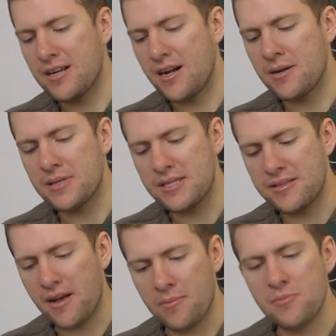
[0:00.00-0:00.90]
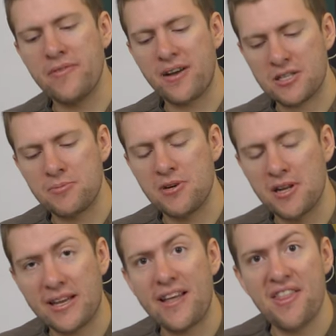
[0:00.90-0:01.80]
I mean, I'm, without
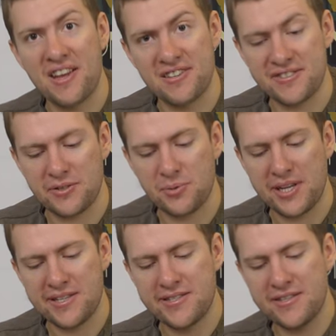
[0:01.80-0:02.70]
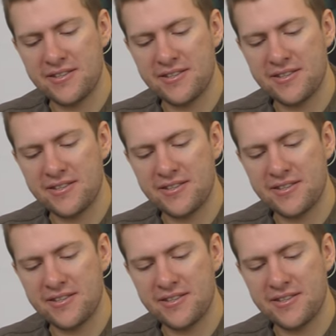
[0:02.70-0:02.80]
spoiling it, there is a twist